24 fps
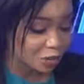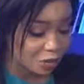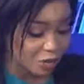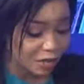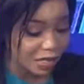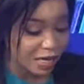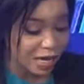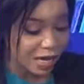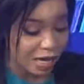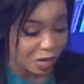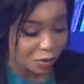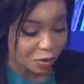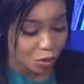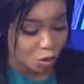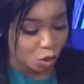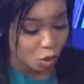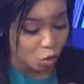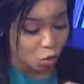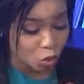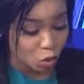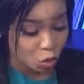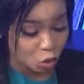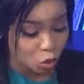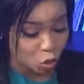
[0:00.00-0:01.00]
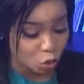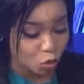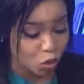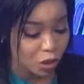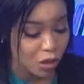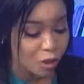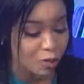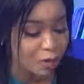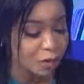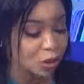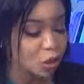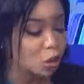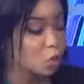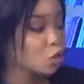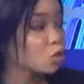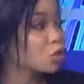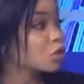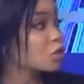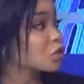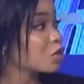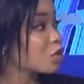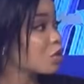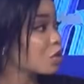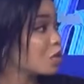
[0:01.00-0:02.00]
Yes. And earlier, I recall, we also spoke about the
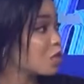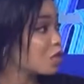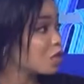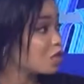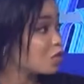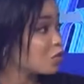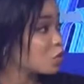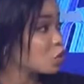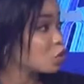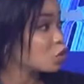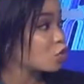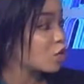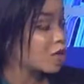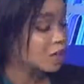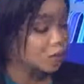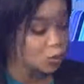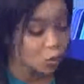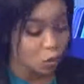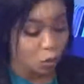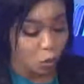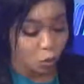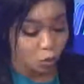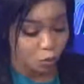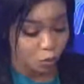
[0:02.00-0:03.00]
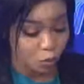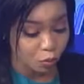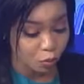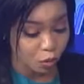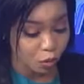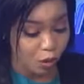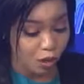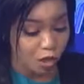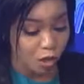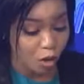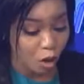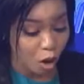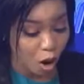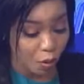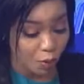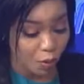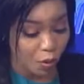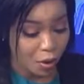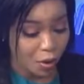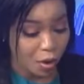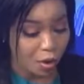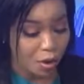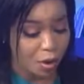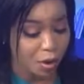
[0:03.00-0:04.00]
gross earnings for Transcorp Group going
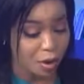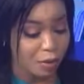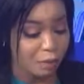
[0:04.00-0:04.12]
up